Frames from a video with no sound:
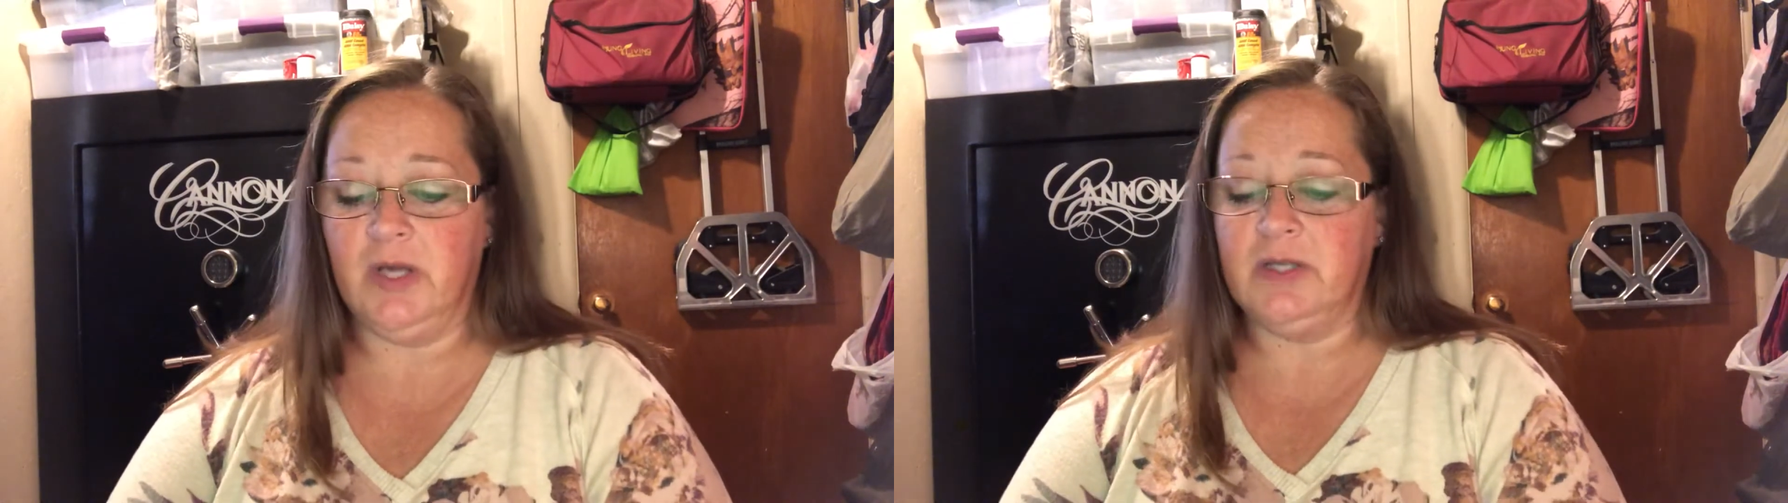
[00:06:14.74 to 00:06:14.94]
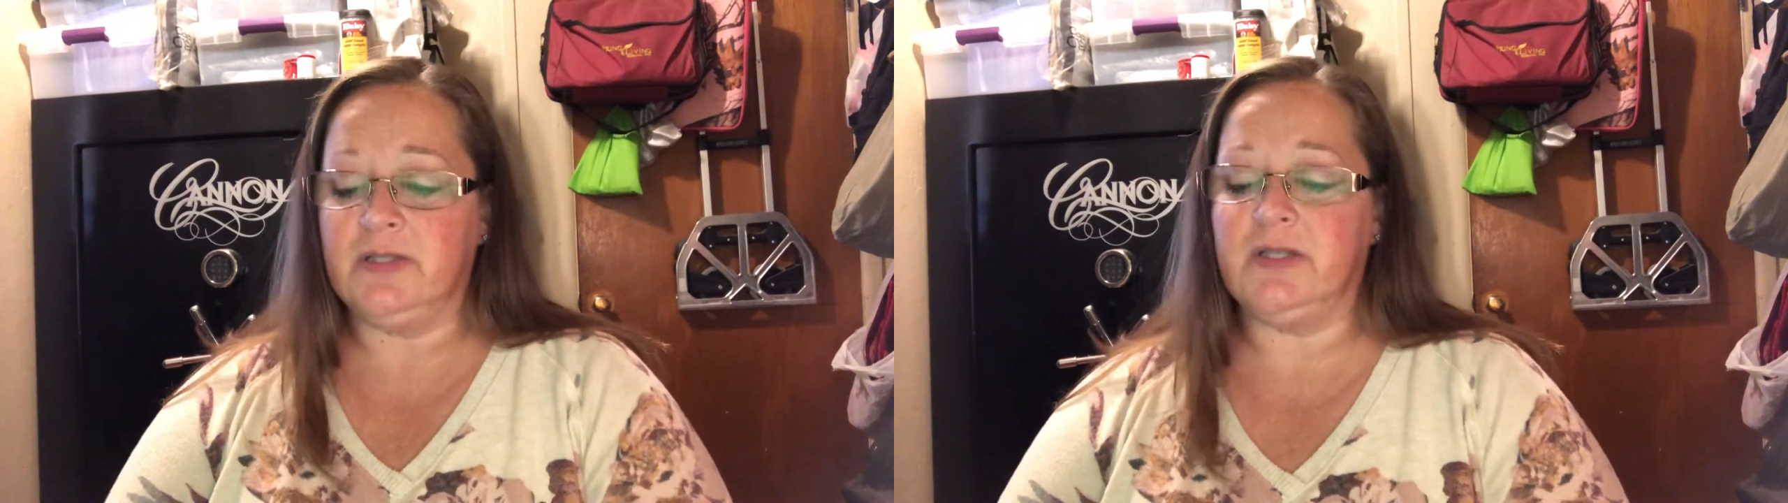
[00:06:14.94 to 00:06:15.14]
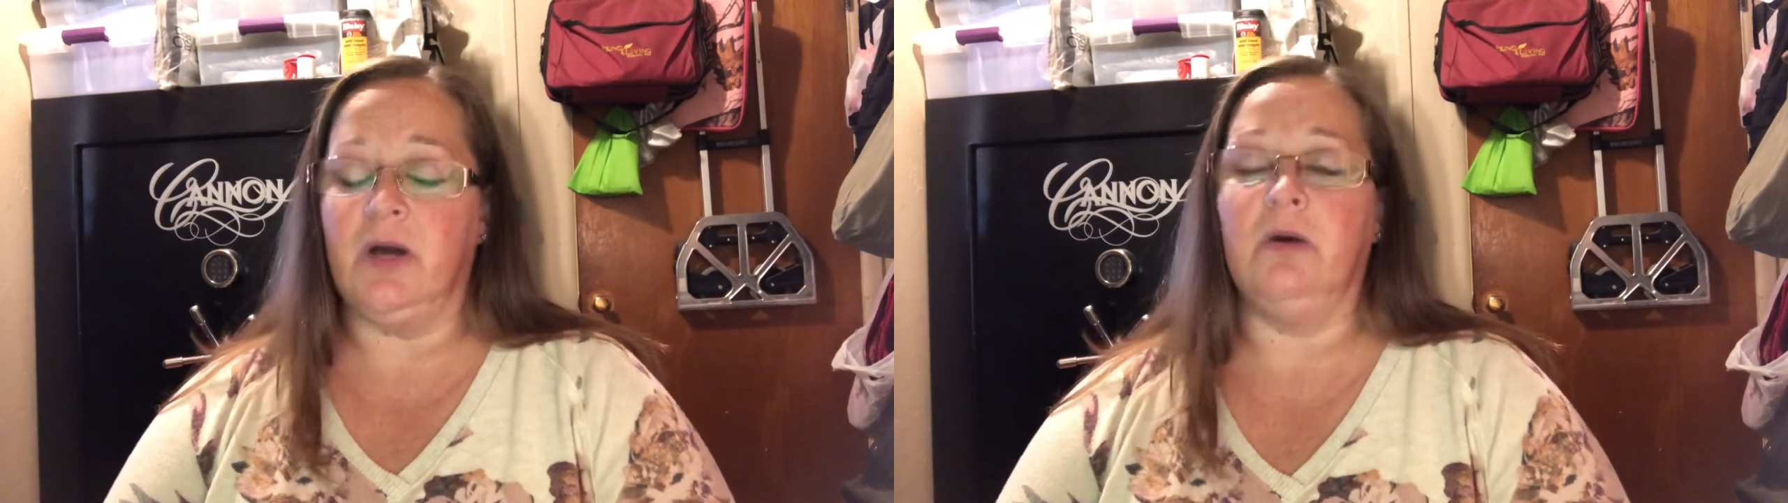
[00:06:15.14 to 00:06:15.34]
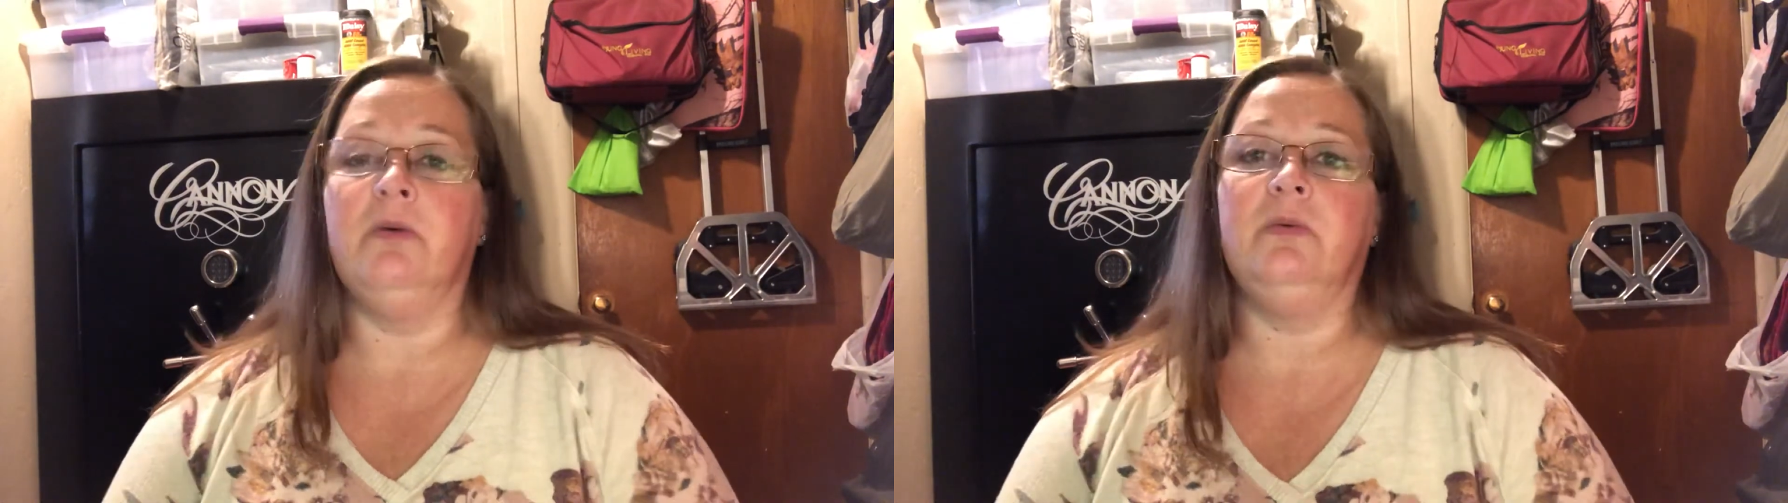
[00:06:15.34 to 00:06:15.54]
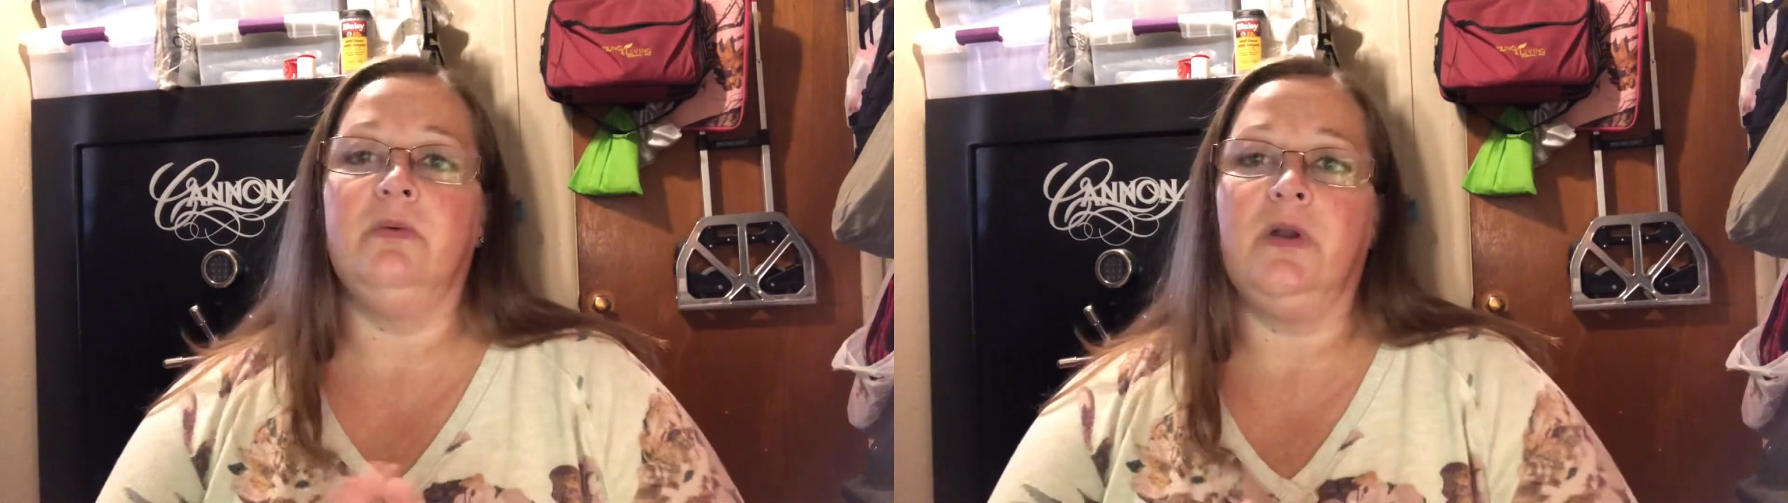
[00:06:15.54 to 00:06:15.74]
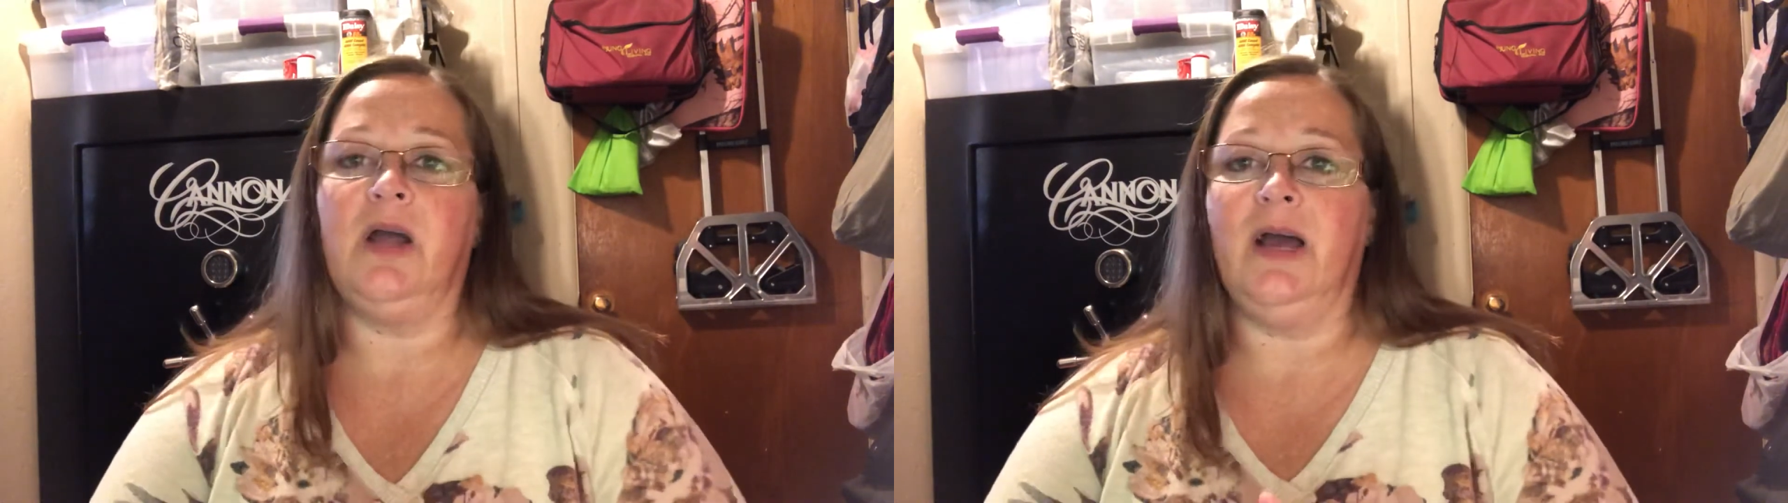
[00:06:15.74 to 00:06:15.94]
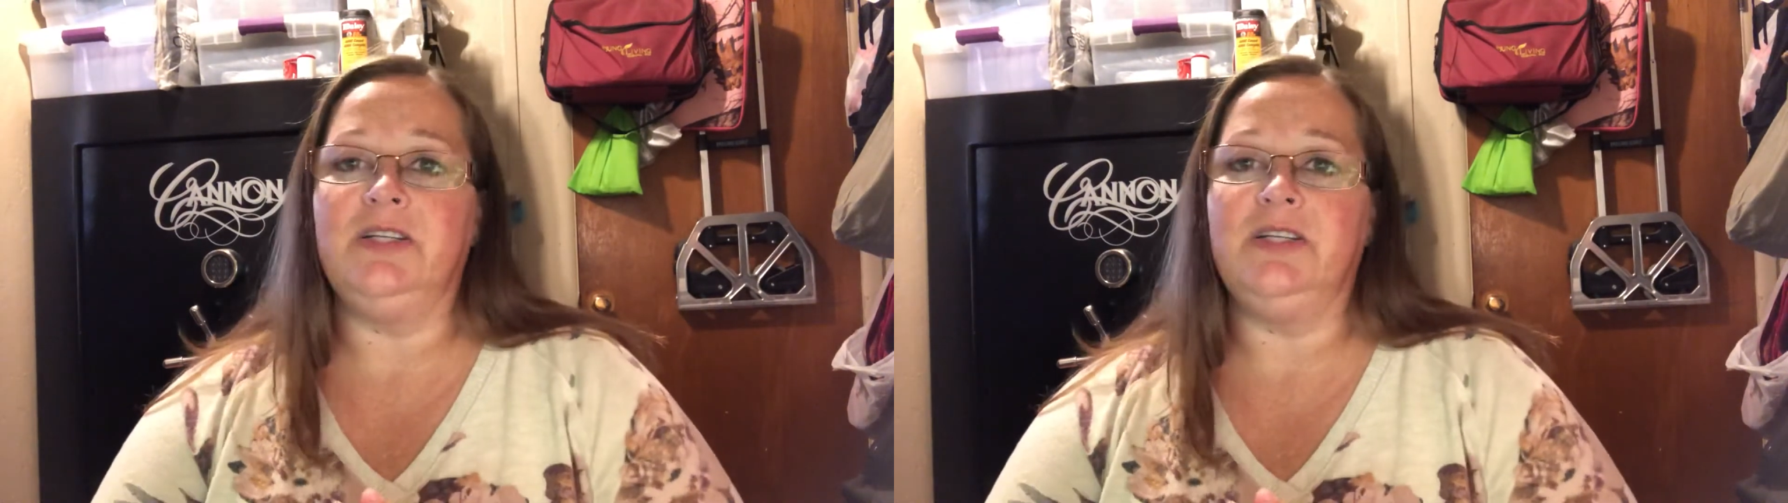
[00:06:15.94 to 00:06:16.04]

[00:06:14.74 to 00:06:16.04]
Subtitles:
So I